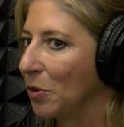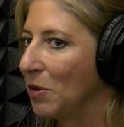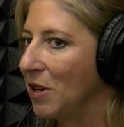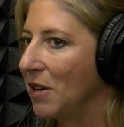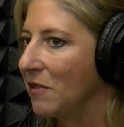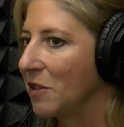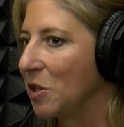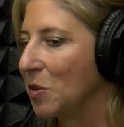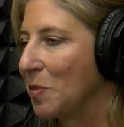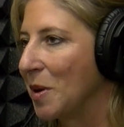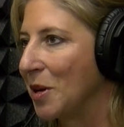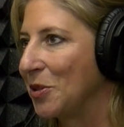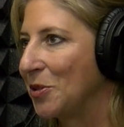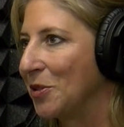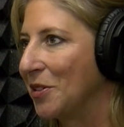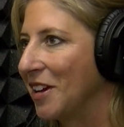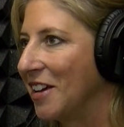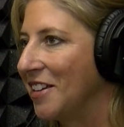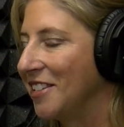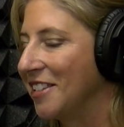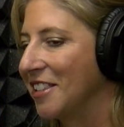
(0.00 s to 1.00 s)
We have a special
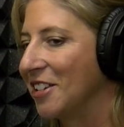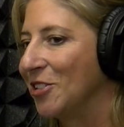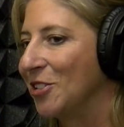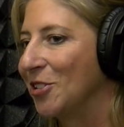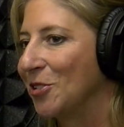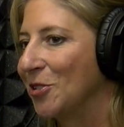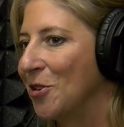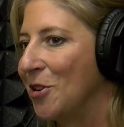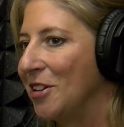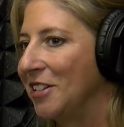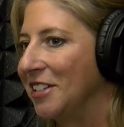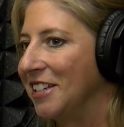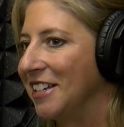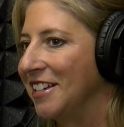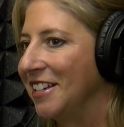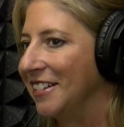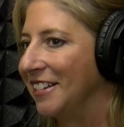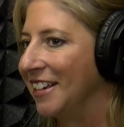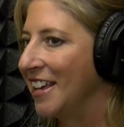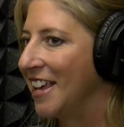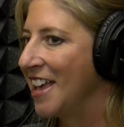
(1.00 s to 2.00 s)
guest that just called
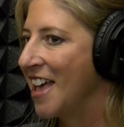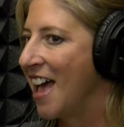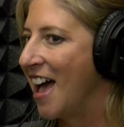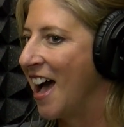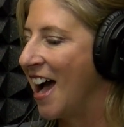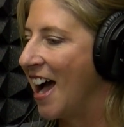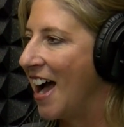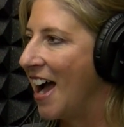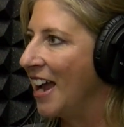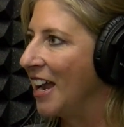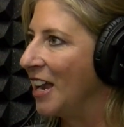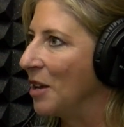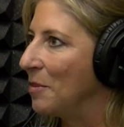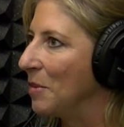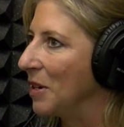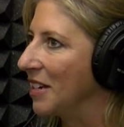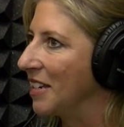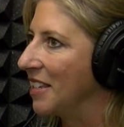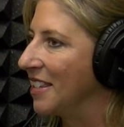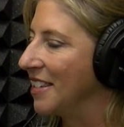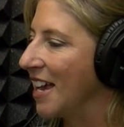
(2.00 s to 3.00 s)
in. I am
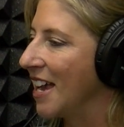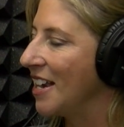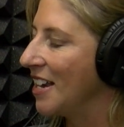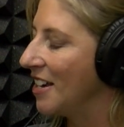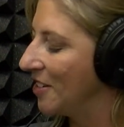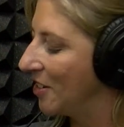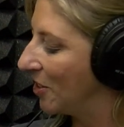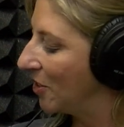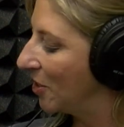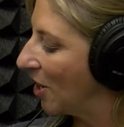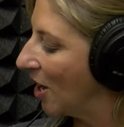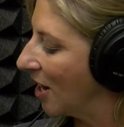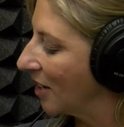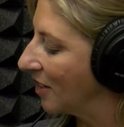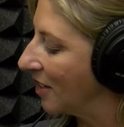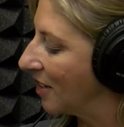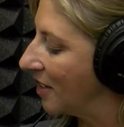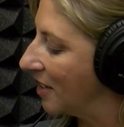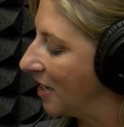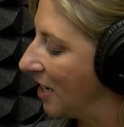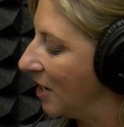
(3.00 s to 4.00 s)
excited to talk
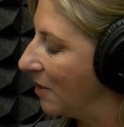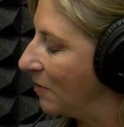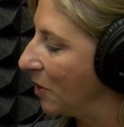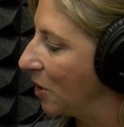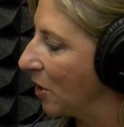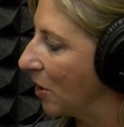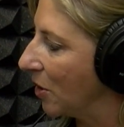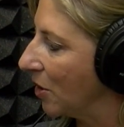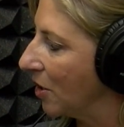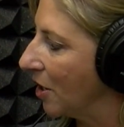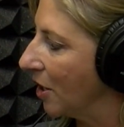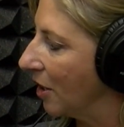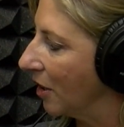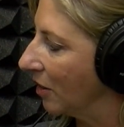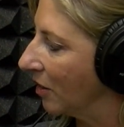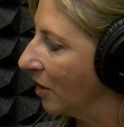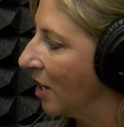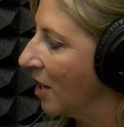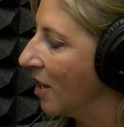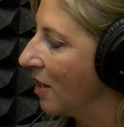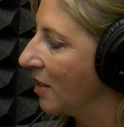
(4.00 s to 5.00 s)
to Steve Turner.
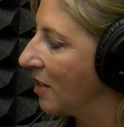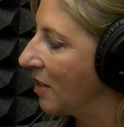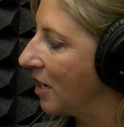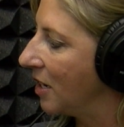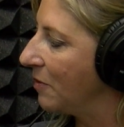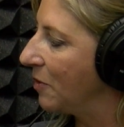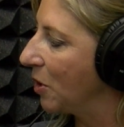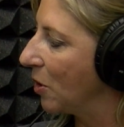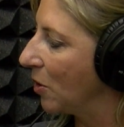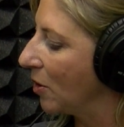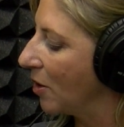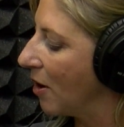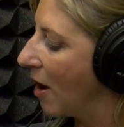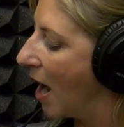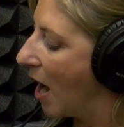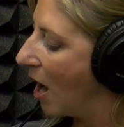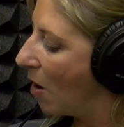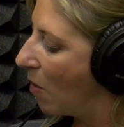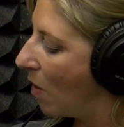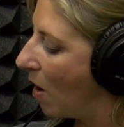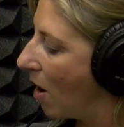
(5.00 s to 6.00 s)
Steve Turner,
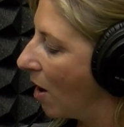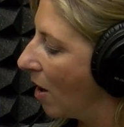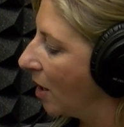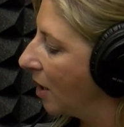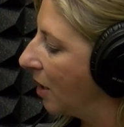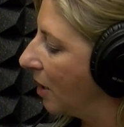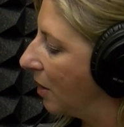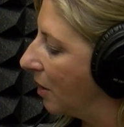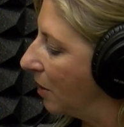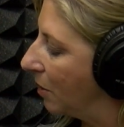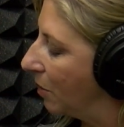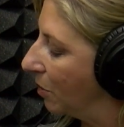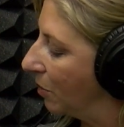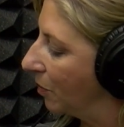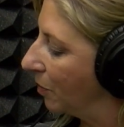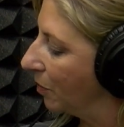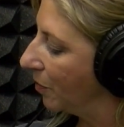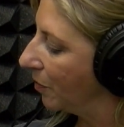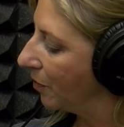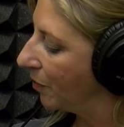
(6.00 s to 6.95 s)
how are you?